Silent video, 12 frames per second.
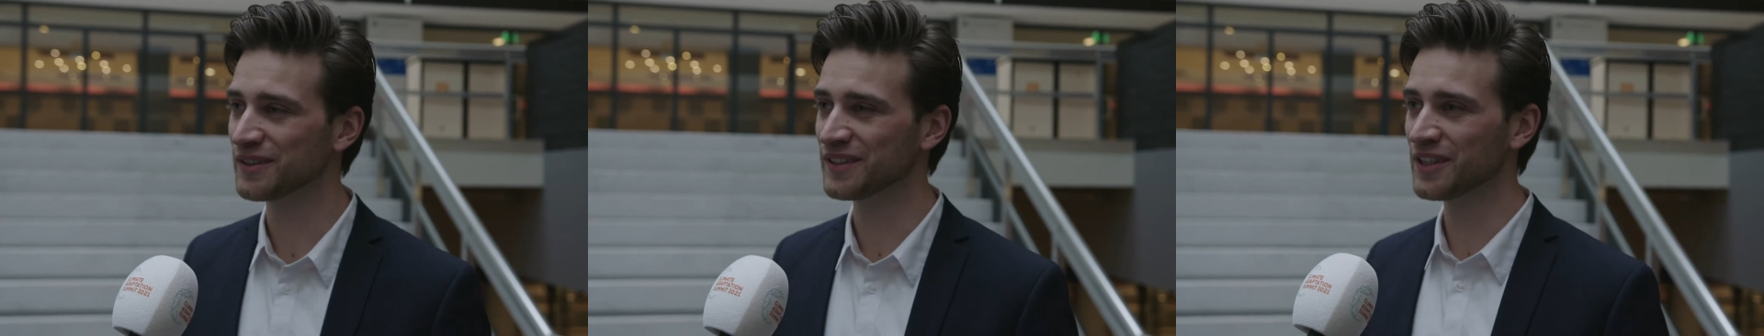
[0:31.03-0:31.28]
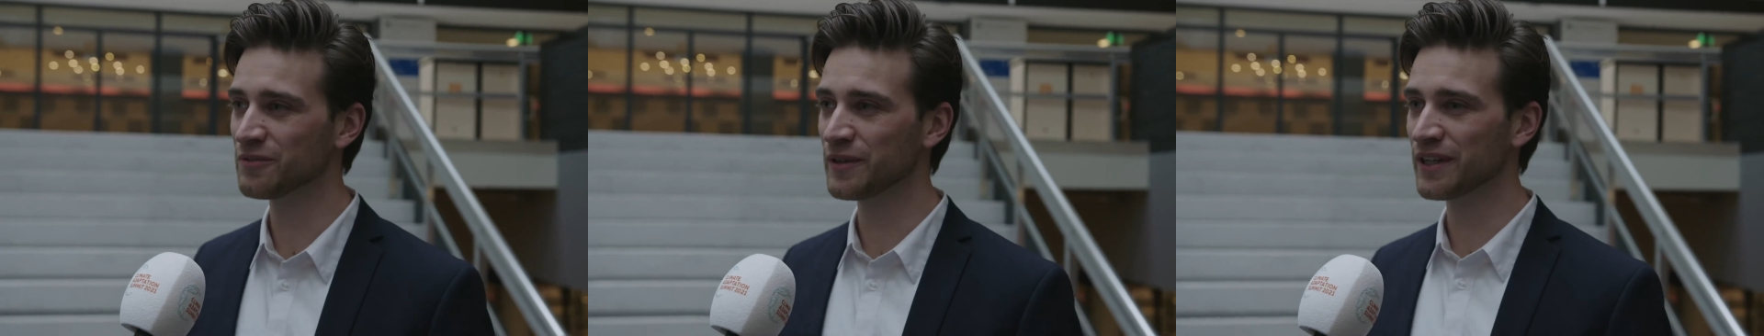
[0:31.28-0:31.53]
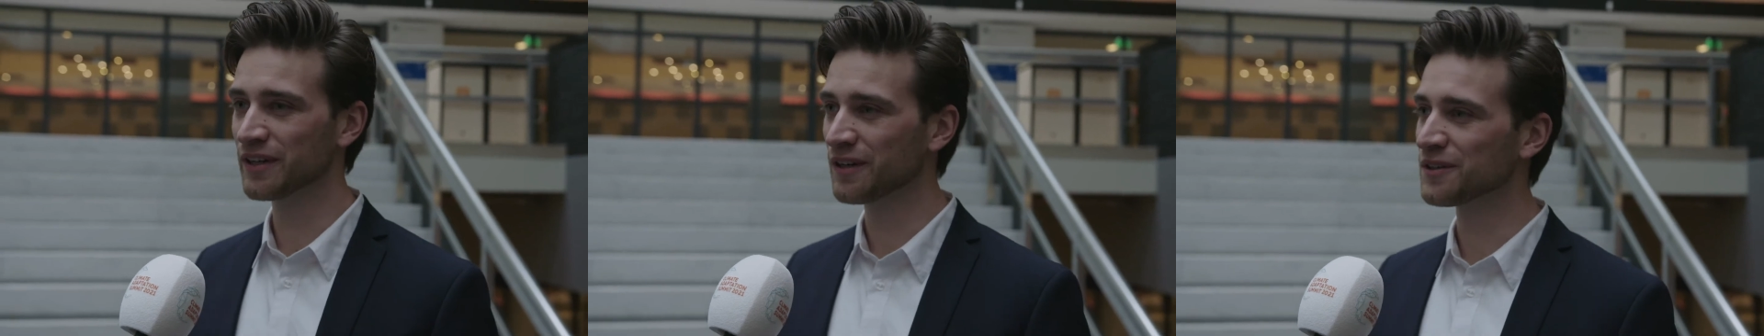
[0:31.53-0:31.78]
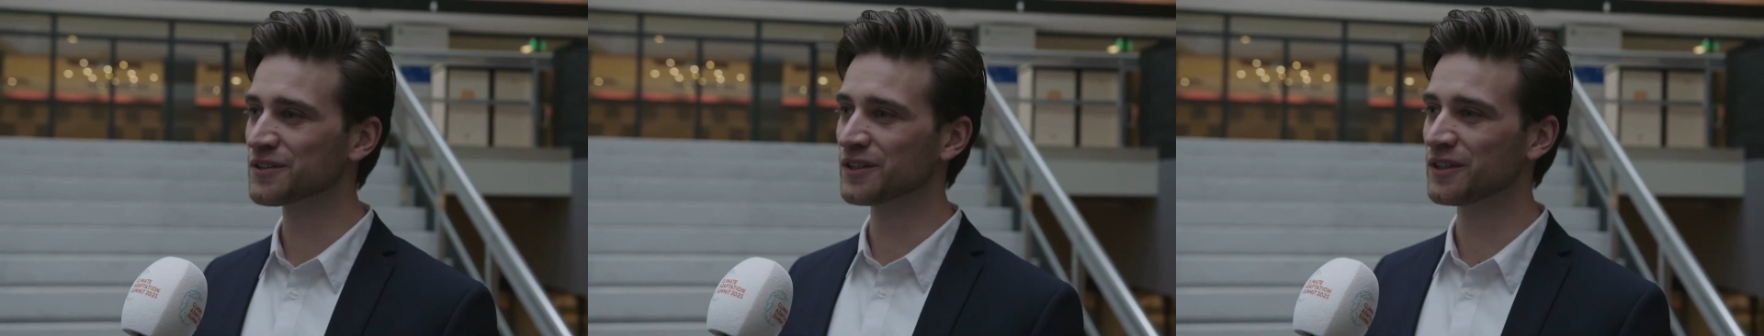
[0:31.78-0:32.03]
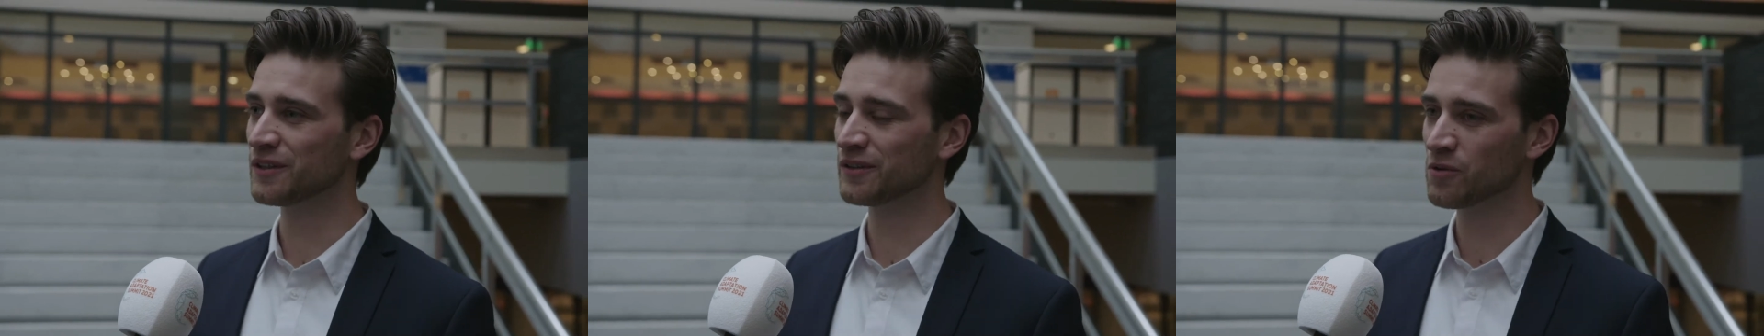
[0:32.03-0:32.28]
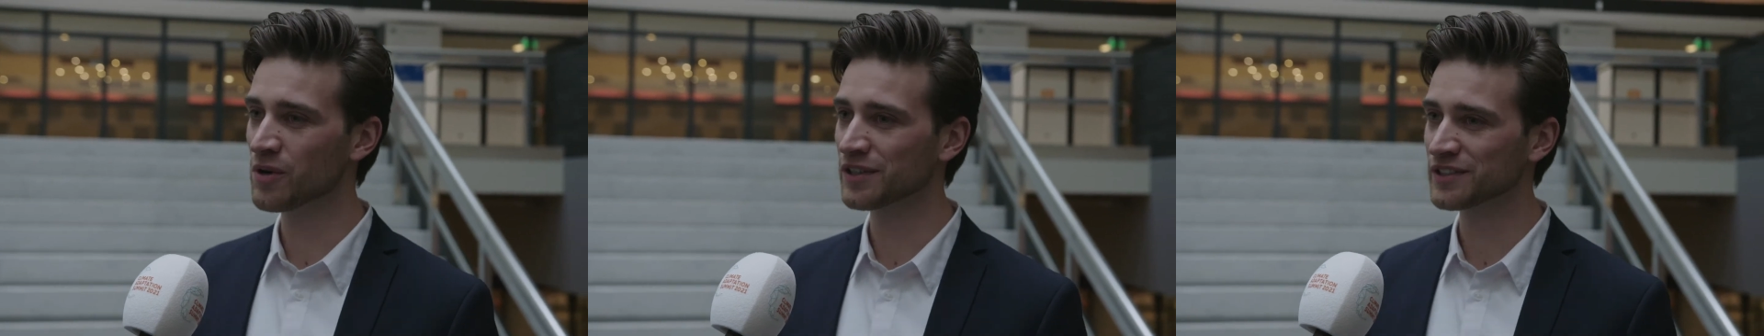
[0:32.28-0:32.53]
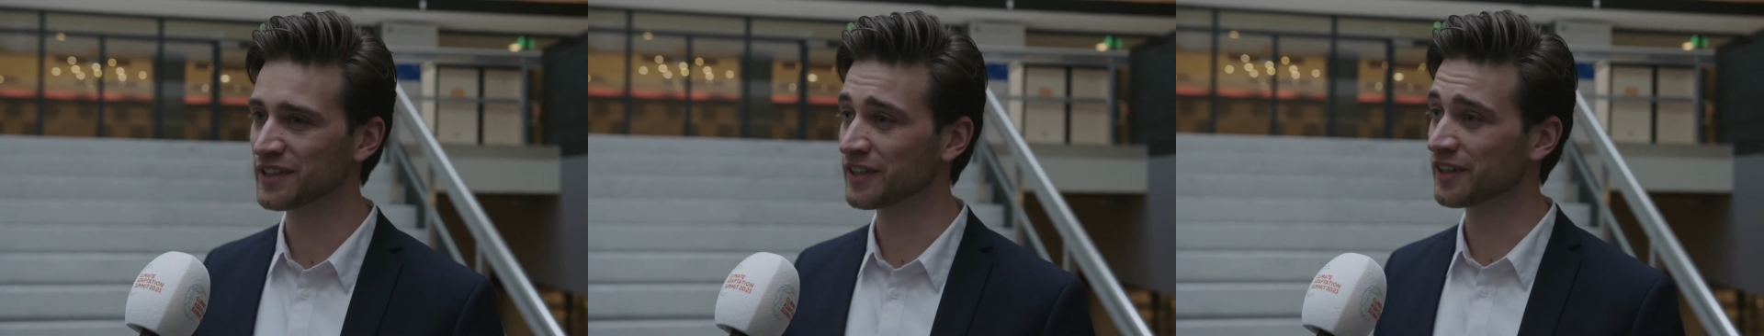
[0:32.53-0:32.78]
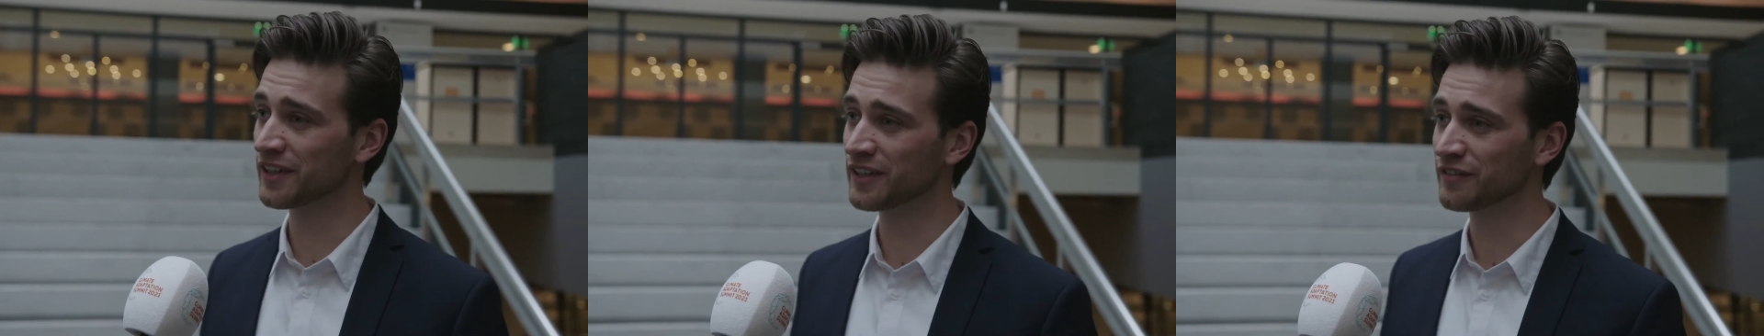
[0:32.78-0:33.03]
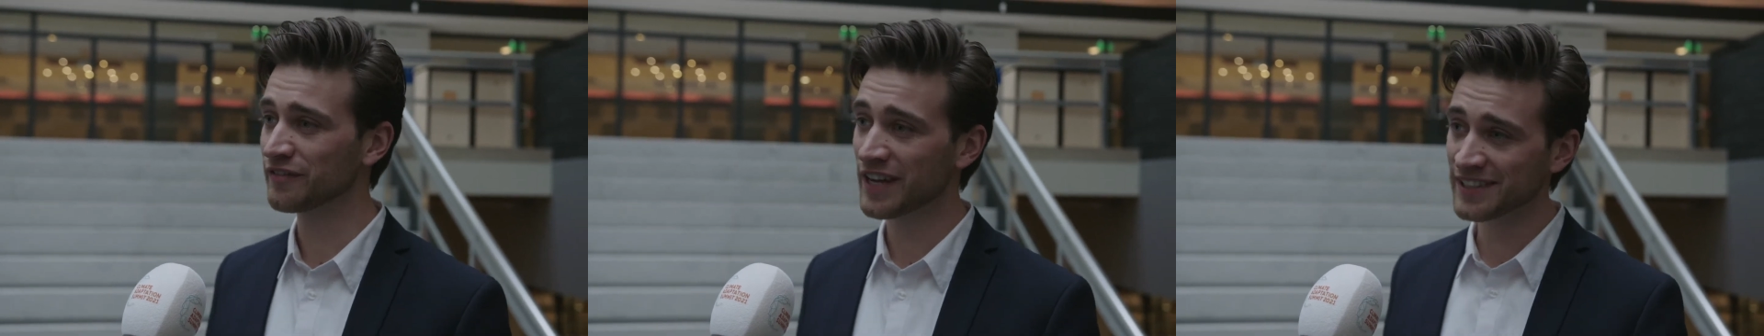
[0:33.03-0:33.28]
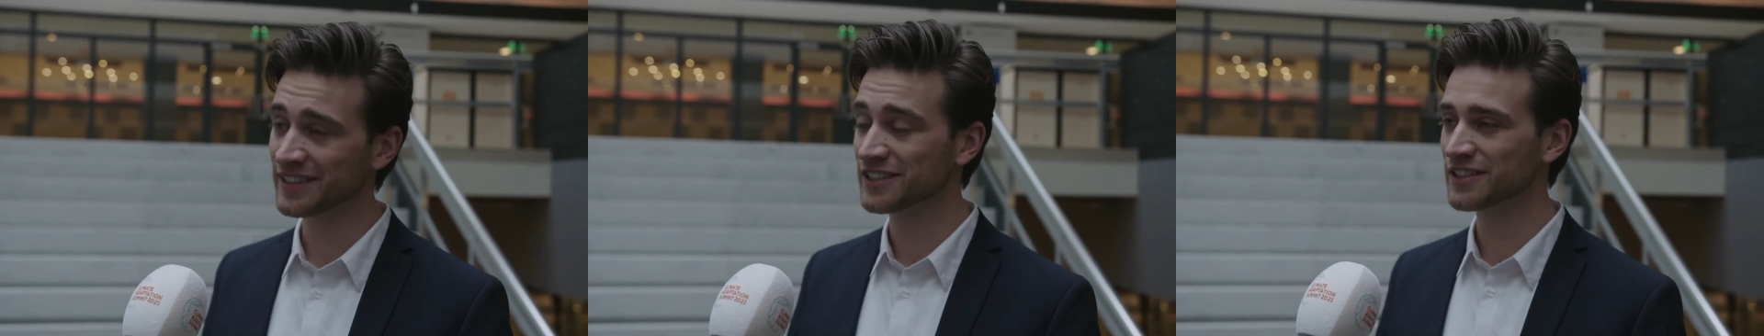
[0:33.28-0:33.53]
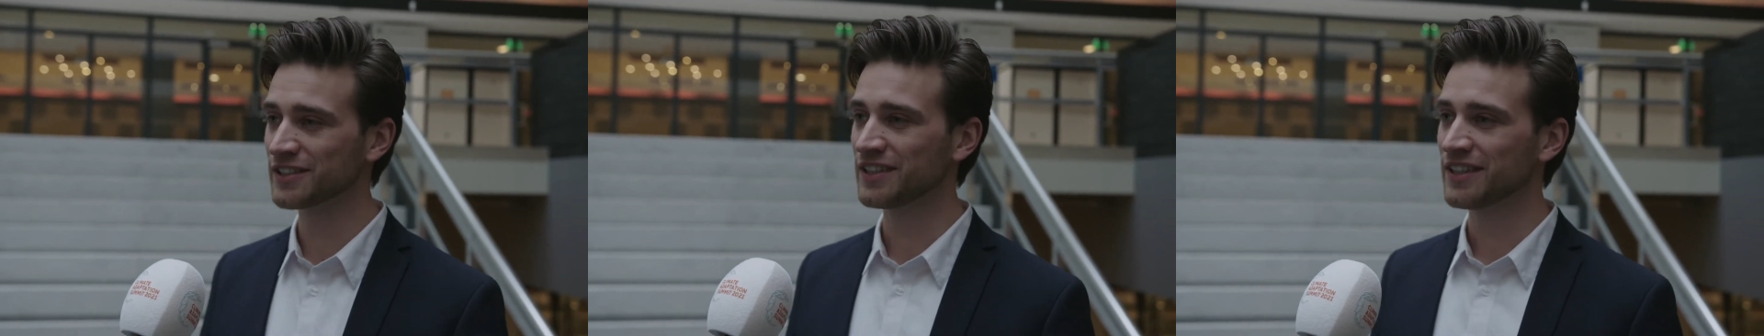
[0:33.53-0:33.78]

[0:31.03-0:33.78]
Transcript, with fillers: You know, we are also the ones that are going to face this